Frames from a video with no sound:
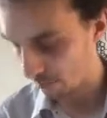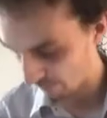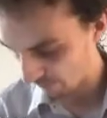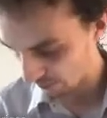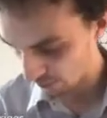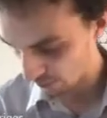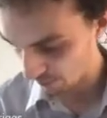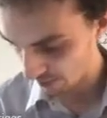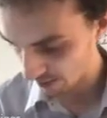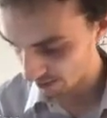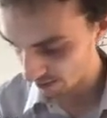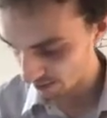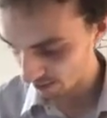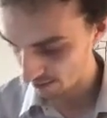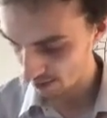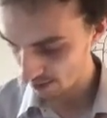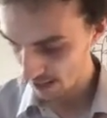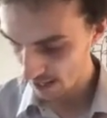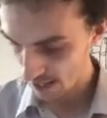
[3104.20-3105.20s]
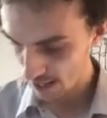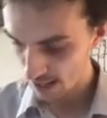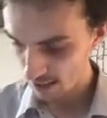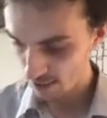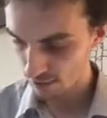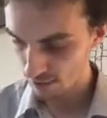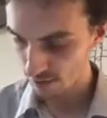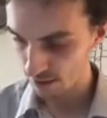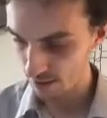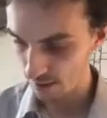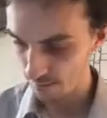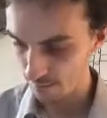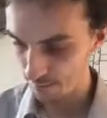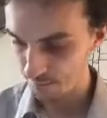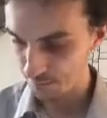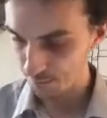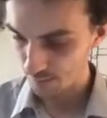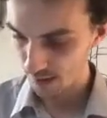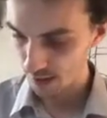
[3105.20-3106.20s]
of perfect complexes. Just
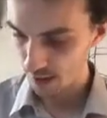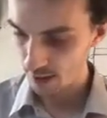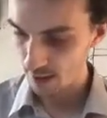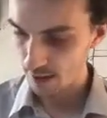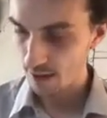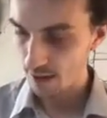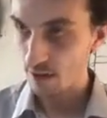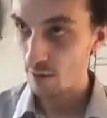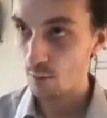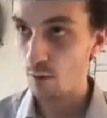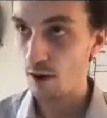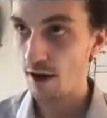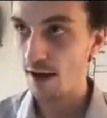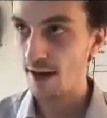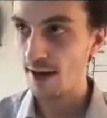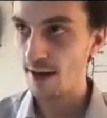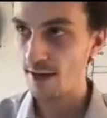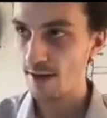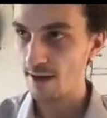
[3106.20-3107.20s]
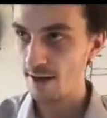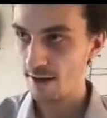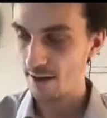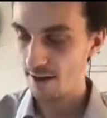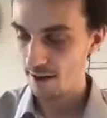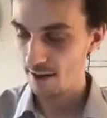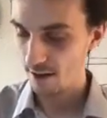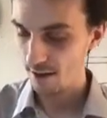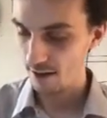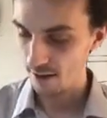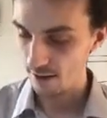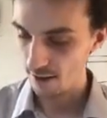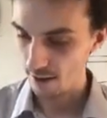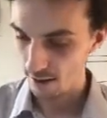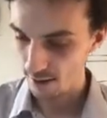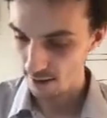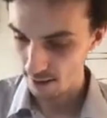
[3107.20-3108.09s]
um, why, uh,